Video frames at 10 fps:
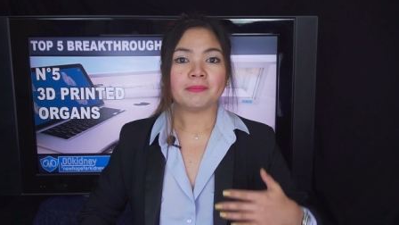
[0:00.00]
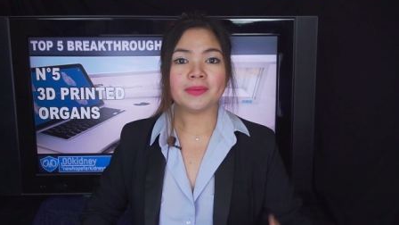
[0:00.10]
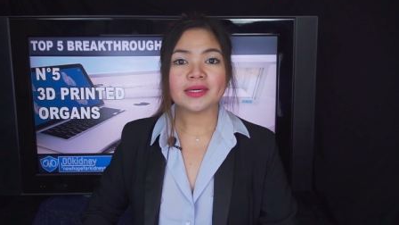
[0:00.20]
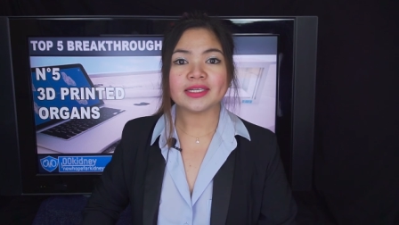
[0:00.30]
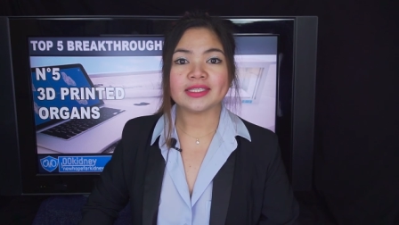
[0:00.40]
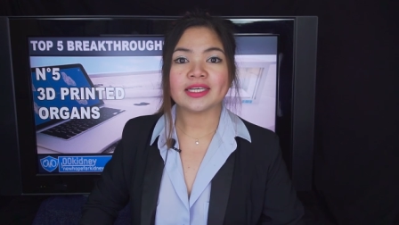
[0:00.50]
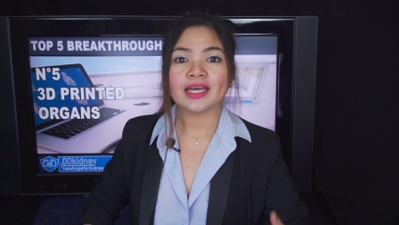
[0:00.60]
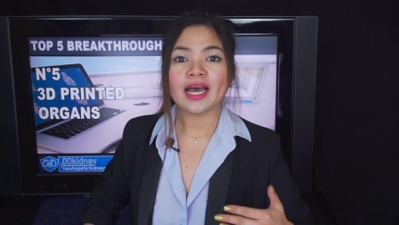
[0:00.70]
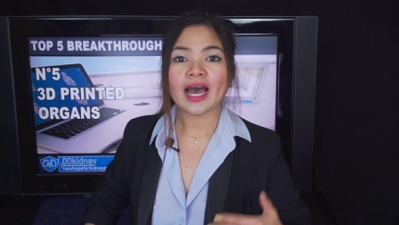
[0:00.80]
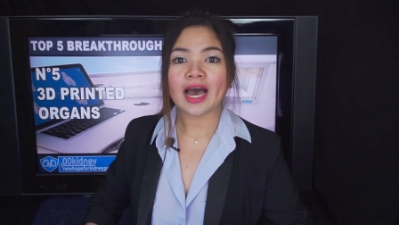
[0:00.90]
But
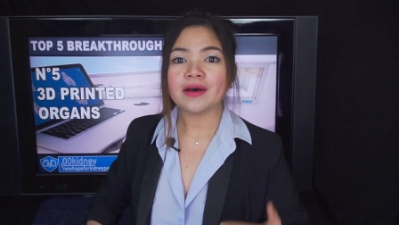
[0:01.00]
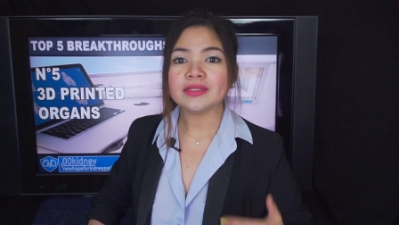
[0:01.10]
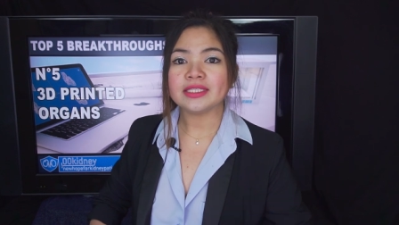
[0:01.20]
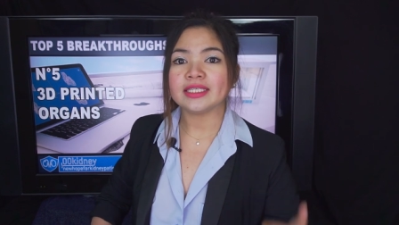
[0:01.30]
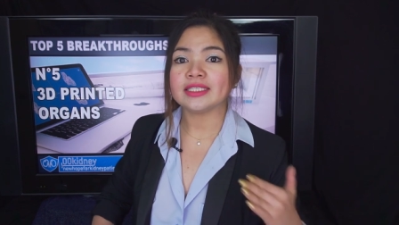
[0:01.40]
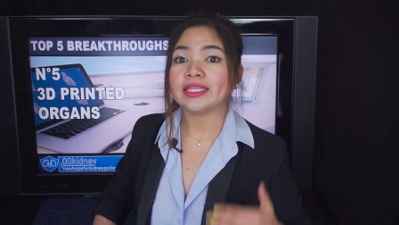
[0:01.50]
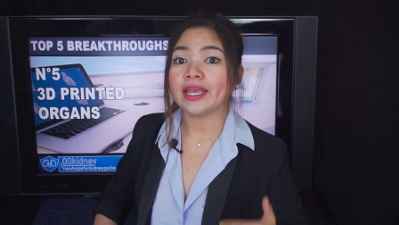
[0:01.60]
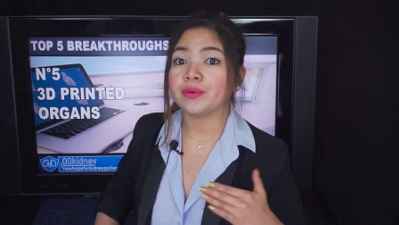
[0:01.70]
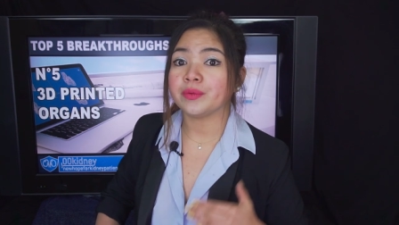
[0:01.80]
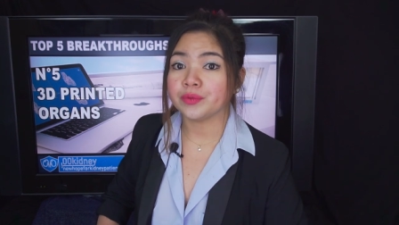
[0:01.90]
how did
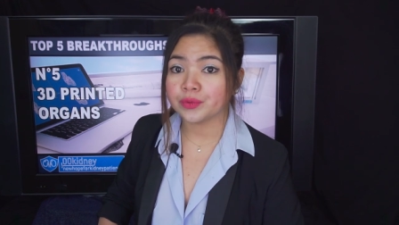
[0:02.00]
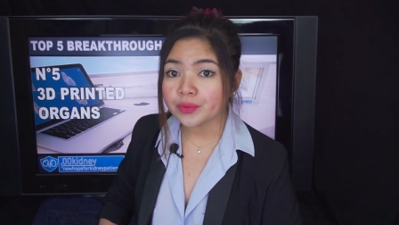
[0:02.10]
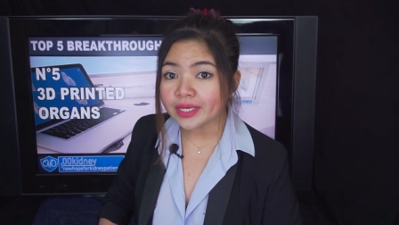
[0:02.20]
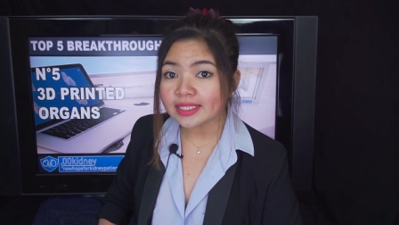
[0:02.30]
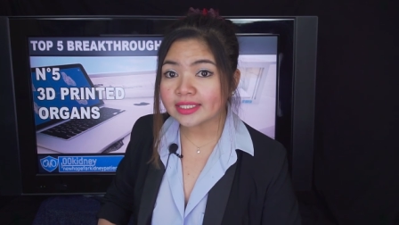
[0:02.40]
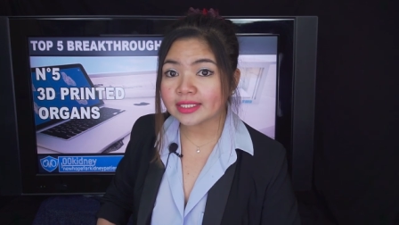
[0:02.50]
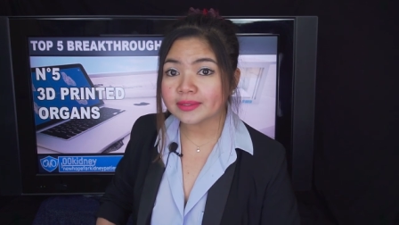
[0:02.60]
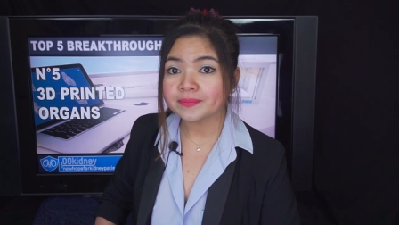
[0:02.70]
they do it?